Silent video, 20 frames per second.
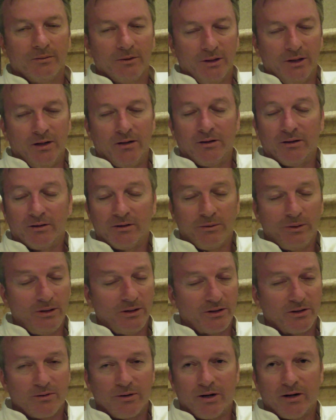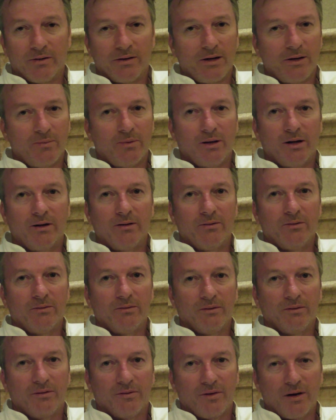England, to England's credit, they played
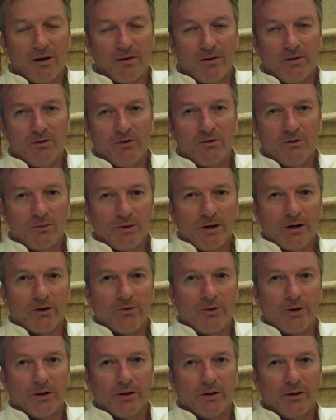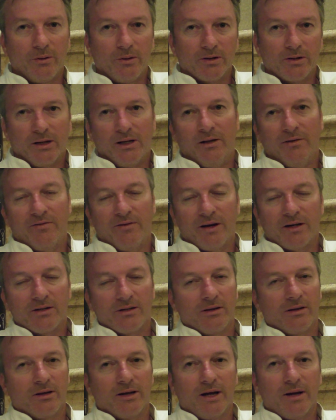thorough all-round cricket. There wasn't any
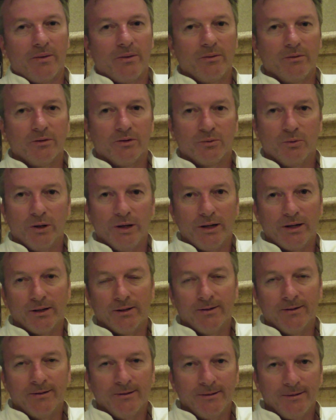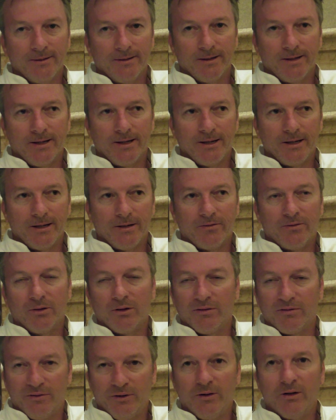facet of the game that was weak, and I thought
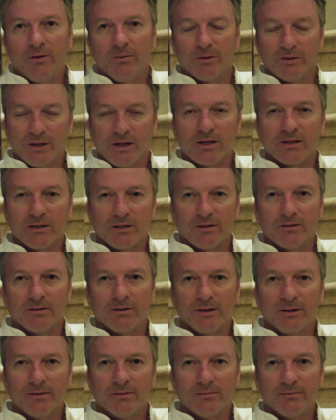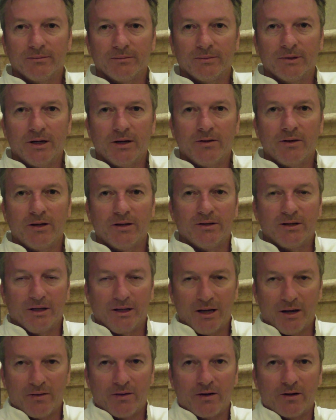their fielding was excellent. And you know, their
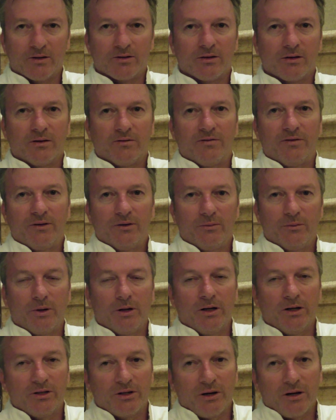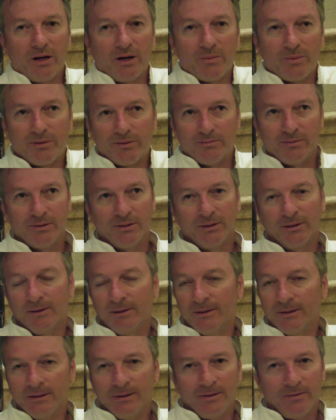togetherness on the field really showed up, and
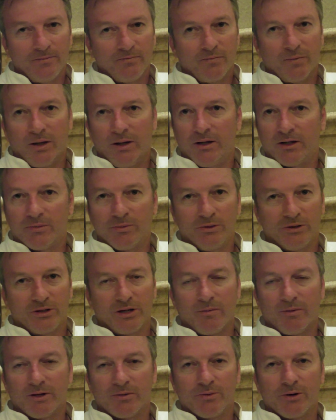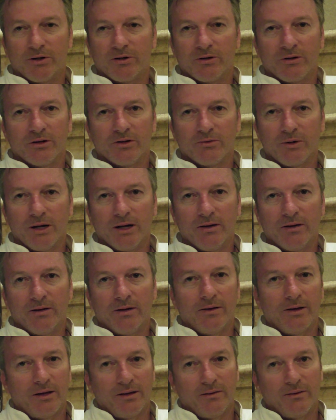they just put so much pressure on Australia
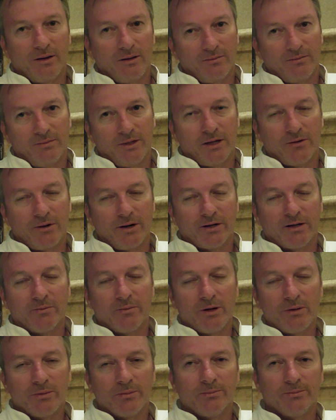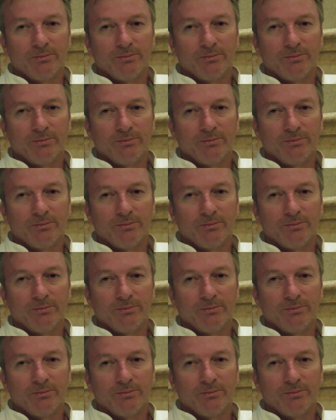that they cracked them up.